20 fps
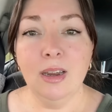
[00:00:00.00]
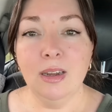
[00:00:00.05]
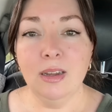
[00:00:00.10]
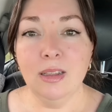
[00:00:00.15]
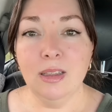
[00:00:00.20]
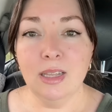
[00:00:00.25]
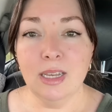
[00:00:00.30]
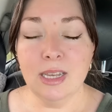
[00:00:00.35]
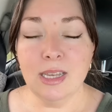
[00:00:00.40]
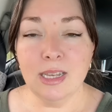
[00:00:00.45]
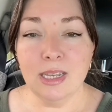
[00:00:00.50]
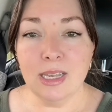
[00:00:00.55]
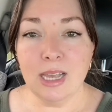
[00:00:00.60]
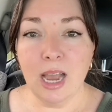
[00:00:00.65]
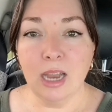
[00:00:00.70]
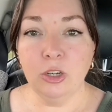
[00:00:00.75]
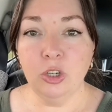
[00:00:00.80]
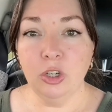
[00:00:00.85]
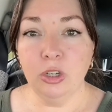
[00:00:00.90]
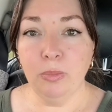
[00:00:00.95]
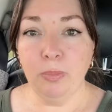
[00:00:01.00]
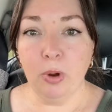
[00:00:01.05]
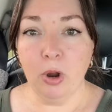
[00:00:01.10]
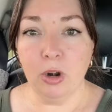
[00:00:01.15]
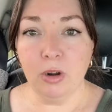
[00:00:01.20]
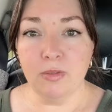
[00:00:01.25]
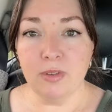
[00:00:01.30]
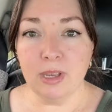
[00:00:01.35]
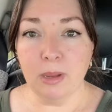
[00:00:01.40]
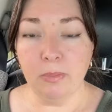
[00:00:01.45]
this is actually
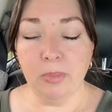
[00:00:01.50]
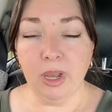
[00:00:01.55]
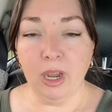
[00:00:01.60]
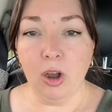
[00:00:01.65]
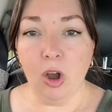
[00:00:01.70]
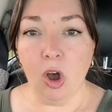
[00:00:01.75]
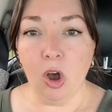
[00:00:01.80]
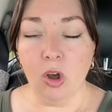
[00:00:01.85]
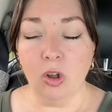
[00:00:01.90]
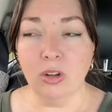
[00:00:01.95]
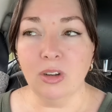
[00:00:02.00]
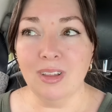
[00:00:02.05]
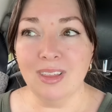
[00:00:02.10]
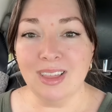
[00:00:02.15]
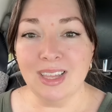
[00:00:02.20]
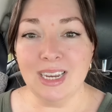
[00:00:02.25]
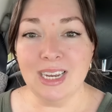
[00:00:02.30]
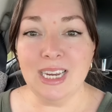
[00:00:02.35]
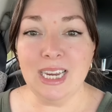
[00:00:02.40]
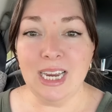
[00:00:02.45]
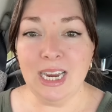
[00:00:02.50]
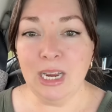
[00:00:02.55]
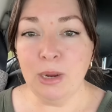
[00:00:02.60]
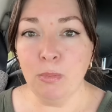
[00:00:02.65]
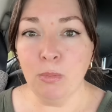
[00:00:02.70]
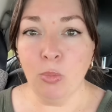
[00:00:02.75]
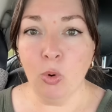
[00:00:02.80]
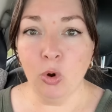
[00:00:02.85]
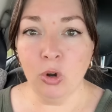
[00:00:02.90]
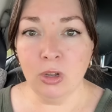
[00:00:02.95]
part of something called the
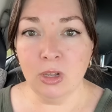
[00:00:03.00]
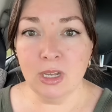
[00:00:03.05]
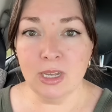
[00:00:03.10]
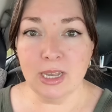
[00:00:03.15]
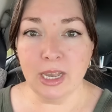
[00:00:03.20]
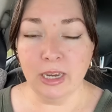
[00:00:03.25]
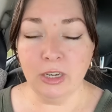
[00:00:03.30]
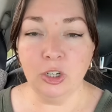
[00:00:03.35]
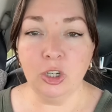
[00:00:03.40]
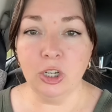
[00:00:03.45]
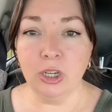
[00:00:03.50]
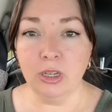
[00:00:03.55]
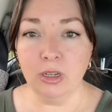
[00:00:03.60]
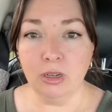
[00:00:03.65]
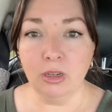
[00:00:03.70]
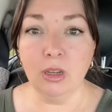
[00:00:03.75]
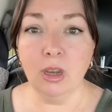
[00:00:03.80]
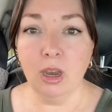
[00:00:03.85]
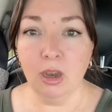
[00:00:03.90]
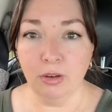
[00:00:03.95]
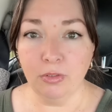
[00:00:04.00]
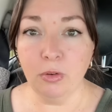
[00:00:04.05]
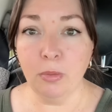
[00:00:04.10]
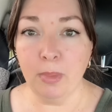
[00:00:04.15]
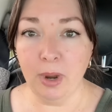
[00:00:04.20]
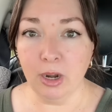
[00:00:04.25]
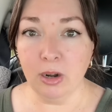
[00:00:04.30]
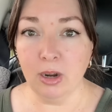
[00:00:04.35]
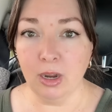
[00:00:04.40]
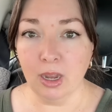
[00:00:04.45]
Demoralization of
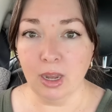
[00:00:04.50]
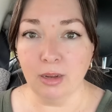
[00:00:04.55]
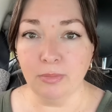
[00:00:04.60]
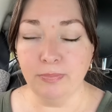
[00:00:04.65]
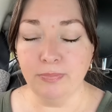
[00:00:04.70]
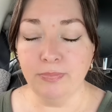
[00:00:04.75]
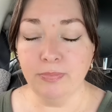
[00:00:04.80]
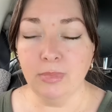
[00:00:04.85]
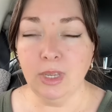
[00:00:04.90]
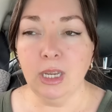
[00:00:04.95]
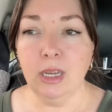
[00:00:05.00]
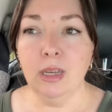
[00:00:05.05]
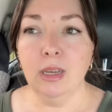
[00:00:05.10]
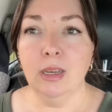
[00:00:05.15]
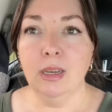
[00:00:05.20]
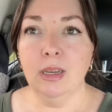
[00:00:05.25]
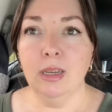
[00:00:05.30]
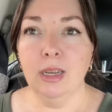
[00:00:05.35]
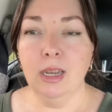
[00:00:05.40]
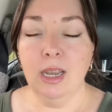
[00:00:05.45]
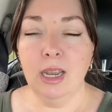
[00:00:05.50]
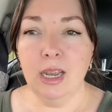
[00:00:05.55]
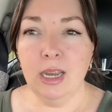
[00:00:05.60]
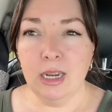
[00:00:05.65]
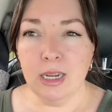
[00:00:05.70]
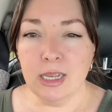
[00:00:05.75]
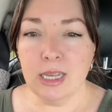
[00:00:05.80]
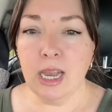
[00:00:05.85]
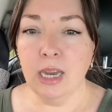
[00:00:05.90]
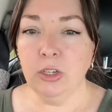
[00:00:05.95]
America. And
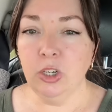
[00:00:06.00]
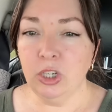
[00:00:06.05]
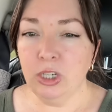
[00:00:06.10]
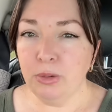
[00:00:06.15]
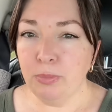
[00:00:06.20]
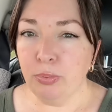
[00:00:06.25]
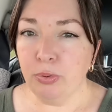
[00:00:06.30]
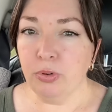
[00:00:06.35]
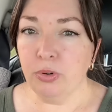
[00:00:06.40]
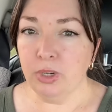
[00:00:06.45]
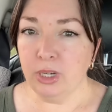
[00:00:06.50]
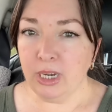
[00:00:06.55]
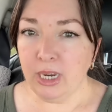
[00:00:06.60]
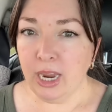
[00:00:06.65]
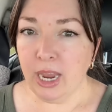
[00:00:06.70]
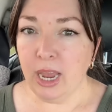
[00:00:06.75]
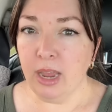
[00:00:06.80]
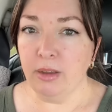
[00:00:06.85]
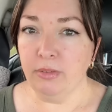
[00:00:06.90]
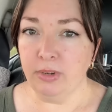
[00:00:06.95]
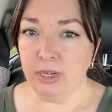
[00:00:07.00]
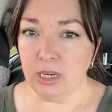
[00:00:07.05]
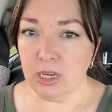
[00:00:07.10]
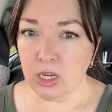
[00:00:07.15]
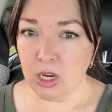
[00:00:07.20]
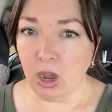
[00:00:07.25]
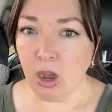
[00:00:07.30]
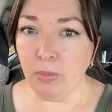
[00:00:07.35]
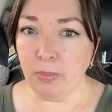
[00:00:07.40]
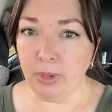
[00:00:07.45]
it's actually a pretty heavy
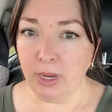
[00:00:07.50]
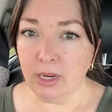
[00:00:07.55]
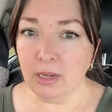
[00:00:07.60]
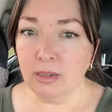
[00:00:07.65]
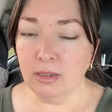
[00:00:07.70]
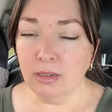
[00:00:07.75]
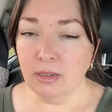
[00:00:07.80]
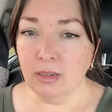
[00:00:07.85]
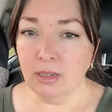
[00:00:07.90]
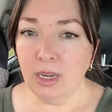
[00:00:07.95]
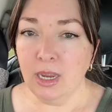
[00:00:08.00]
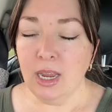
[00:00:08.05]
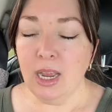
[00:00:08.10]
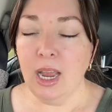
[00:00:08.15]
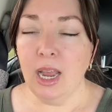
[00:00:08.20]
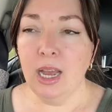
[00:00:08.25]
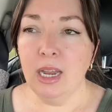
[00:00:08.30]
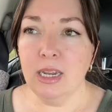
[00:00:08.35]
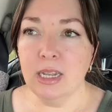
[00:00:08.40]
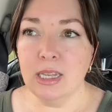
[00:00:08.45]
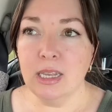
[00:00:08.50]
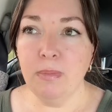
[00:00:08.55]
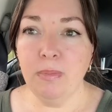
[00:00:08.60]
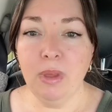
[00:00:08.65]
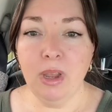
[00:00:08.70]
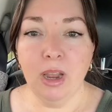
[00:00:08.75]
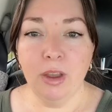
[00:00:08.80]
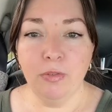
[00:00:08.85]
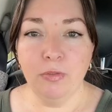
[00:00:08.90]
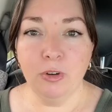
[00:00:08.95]
topic. And it's
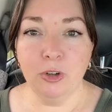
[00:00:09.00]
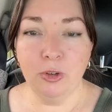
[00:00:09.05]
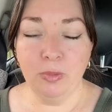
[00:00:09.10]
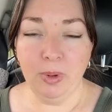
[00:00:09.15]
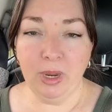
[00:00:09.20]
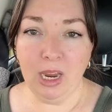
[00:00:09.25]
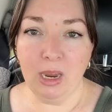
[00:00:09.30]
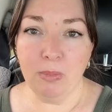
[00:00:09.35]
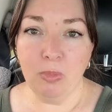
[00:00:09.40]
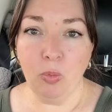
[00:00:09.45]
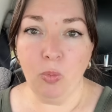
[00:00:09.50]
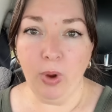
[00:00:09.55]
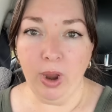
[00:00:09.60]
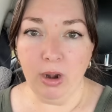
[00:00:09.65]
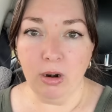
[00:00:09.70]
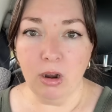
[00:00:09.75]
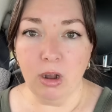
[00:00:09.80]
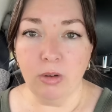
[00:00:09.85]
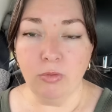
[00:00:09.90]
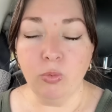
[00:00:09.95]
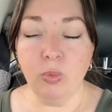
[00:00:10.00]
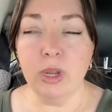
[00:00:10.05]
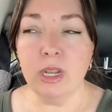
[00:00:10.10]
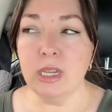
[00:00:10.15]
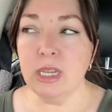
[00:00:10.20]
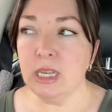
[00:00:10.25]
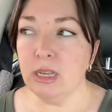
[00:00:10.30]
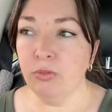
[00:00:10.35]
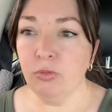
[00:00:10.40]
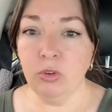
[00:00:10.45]
something I first became aware of when
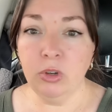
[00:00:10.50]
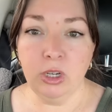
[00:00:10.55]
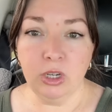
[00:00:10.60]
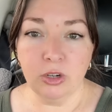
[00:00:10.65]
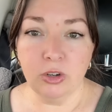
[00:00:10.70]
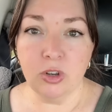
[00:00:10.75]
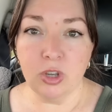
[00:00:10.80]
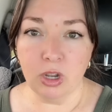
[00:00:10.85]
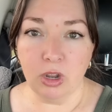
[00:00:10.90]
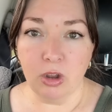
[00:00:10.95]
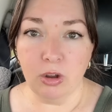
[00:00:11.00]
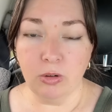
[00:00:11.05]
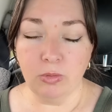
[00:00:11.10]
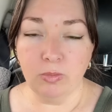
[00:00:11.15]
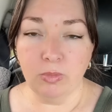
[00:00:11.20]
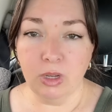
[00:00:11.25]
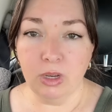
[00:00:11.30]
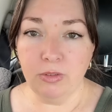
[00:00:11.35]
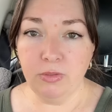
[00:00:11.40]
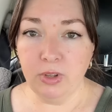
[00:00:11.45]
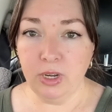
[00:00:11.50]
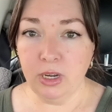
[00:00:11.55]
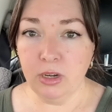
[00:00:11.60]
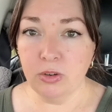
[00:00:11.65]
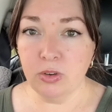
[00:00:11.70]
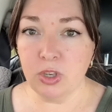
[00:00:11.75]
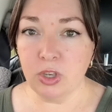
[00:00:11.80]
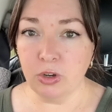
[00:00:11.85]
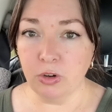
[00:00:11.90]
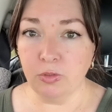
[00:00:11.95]
several years ago, a video
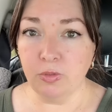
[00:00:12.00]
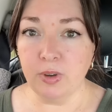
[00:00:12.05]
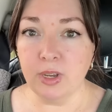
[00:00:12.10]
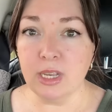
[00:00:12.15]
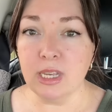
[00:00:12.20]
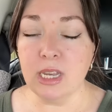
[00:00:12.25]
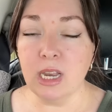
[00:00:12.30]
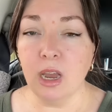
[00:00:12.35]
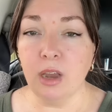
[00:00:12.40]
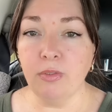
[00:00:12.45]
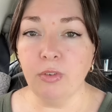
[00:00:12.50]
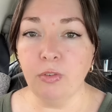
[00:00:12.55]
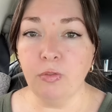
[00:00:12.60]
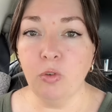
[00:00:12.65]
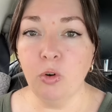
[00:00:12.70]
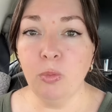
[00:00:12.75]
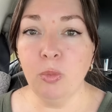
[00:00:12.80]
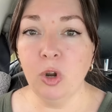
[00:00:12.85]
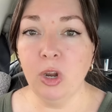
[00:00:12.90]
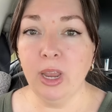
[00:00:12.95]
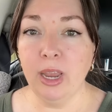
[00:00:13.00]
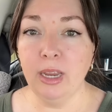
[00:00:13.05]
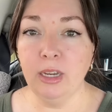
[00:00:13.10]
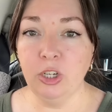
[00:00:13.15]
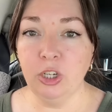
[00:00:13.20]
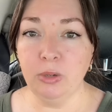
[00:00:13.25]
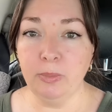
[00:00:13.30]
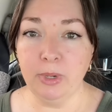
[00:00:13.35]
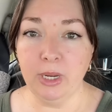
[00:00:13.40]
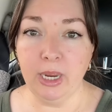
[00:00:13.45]
surfaced of a former
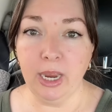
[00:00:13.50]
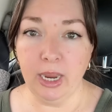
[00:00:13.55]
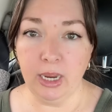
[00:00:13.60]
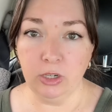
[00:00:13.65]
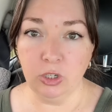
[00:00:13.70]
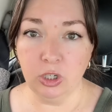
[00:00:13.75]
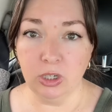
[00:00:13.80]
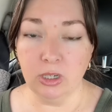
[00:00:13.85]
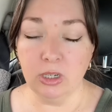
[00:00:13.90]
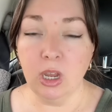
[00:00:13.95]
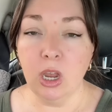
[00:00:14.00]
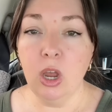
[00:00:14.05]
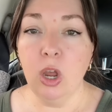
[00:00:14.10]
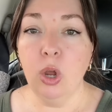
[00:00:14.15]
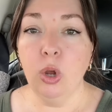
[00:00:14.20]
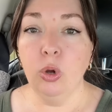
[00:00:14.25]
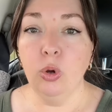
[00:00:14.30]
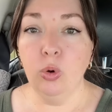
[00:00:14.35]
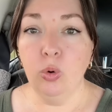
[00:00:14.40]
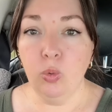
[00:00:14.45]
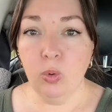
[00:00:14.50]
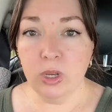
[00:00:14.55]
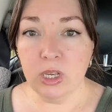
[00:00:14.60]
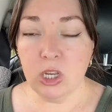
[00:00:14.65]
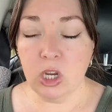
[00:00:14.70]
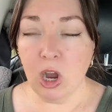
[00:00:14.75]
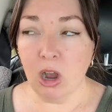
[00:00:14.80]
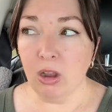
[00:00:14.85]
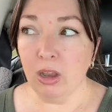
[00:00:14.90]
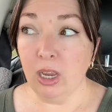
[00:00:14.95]
KGB agent who was
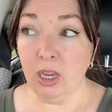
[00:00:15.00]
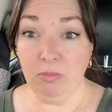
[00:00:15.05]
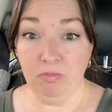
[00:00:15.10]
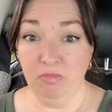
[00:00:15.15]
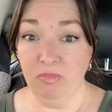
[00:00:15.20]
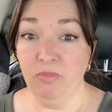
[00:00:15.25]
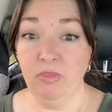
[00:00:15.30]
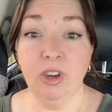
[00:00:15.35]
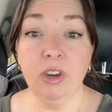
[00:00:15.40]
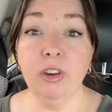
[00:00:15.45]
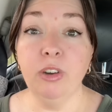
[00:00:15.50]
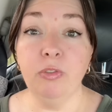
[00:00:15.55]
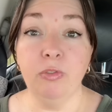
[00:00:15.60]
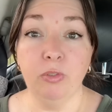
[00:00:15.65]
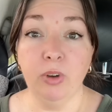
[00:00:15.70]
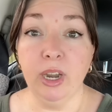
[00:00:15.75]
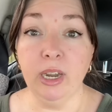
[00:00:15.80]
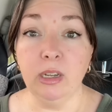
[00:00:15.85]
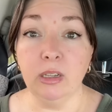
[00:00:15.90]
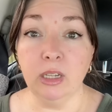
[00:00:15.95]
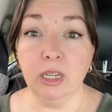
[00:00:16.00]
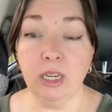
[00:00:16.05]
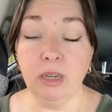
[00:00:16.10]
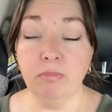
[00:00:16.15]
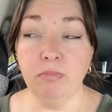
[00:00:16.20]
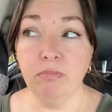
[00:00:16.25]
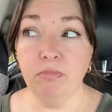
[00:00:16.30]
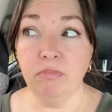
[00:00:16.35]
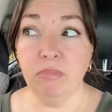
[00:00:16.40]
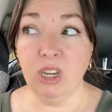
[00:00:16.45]
talking very frankly
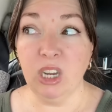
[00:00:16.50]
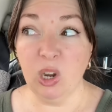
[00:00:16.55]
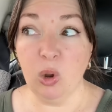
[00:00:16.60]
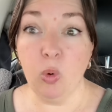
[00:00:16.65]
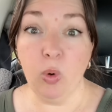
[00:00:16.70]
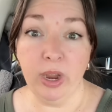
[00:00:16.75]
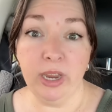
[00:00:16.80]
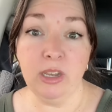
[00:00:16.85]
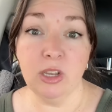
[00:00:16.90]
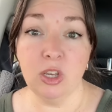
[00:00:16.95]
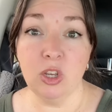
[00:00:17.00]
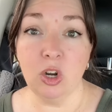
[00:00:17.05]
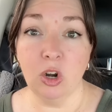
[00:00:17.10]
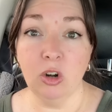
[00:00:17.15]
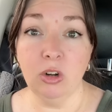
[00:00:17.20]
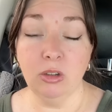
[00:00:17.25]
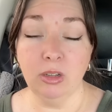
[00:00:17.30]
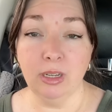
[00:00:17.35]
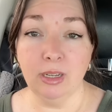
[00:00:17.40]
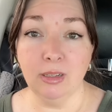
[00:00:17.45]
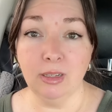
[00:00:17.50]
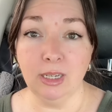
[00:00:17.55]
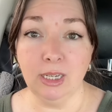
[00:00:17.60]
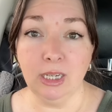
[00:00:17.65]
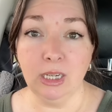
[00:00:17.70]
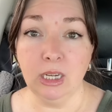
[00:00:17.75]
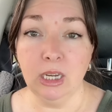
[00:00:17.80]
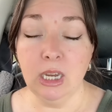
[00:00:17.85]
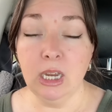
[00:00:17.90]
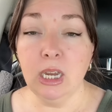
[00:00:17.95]
and quite
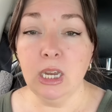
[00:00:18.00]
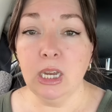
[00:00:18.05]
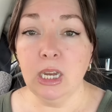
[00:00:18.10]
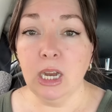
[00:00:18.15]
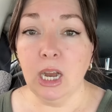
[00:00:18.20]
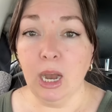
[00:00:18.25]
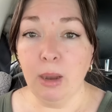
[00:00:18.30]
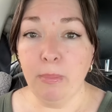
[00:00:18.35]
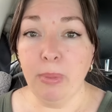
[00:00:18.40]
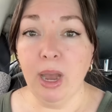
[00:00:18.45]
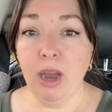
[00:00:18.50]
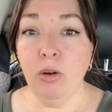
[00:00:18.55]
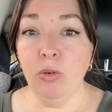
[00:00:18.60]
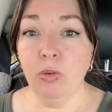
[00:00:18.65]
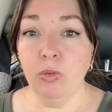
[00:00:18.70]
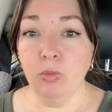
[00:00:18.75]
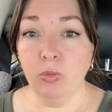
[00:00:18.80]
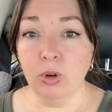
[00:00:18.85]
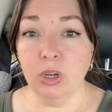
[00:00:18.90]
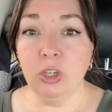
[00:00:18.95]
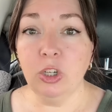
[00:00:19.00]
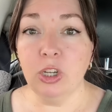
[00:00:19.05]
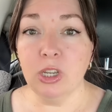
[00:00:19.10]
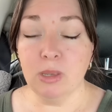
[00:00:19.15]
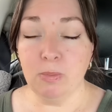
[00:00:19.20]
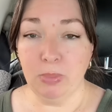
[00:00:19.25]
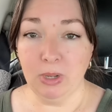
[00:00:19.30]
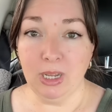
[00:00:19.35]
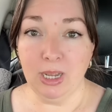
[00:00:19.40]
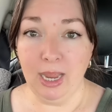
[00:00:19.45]
startlingly about Russia's
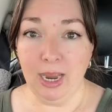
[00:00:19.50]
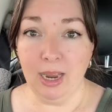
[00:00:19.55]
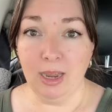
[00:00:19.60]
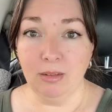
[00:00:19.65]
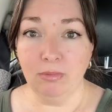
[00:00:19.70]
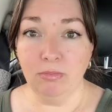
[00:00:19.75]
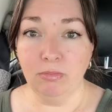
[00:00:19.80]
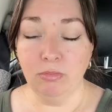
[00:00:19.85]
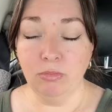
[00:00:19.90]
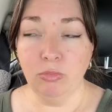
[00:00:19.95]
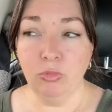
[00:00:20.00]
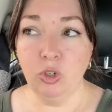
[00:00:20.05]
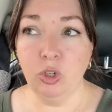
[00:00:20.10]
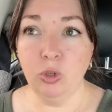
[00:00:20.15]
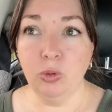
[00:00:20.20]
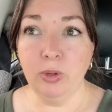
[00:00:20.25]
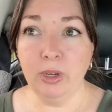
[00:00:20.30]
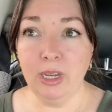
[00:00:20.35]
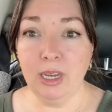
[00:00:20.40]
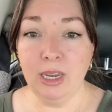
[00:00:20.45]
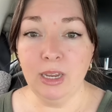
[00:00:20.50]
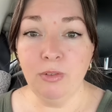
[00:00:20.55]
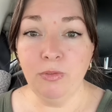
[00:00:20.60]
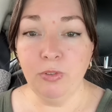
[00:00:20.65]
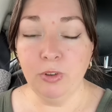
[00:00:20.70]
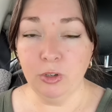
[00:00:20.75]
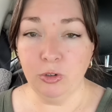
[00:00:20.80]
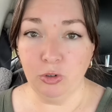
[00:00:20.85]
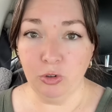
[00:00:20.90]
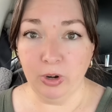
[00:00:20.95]
plan to
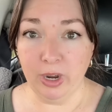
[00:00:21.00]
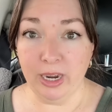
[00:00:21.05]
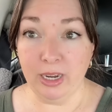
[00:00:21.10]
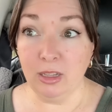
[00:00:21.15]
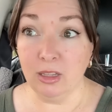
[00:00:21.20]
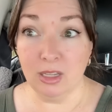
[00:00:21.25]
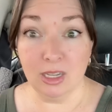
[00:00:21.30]
infiltrate the